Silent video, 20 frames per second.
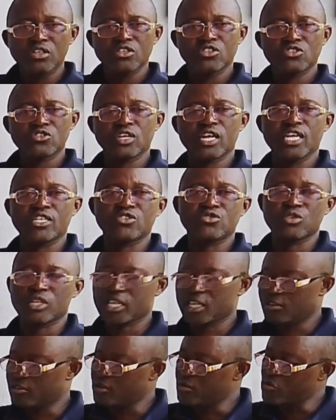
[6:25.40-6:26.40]
so that you
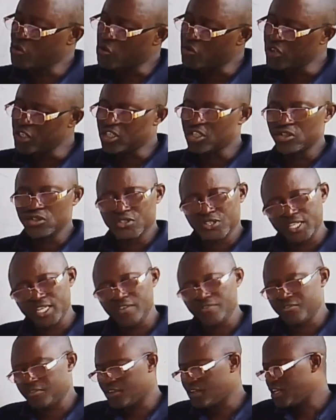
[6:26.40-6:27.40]
can remove it
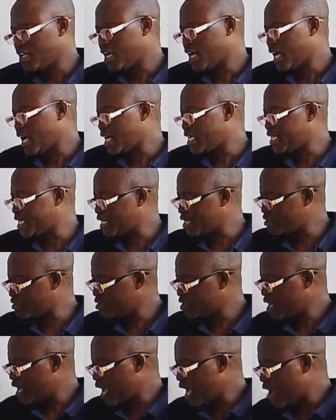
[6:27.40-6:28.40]
yourself and
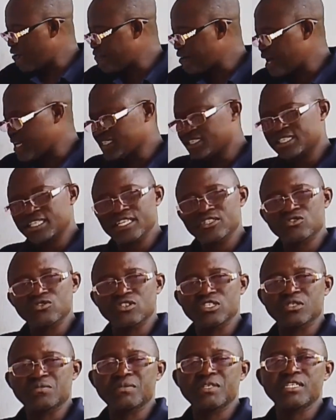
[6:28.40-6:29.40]
then have access to
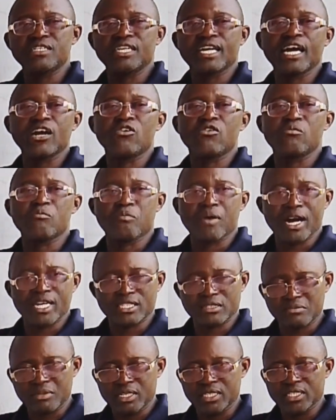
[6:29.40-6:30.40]
the spin dryer
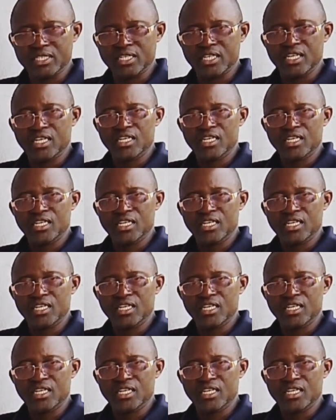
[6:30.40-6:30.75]
compartment.